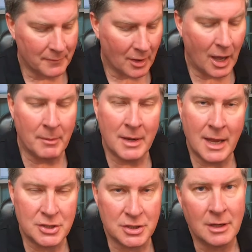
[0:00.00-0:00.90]

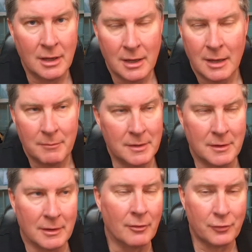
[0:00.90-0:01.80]
combination. But
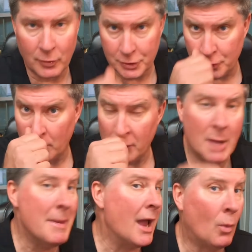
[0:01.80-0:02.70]
the long story short, you can
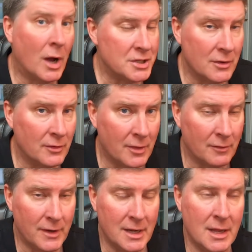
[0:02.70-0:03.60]
go back and watch those
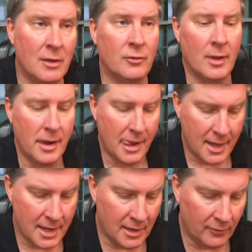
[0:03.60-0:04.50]
other videos,
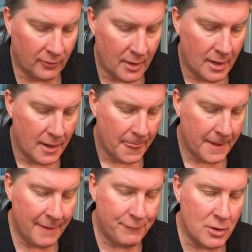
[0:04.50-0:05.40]
is
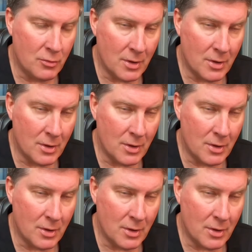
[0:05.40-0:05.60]
if you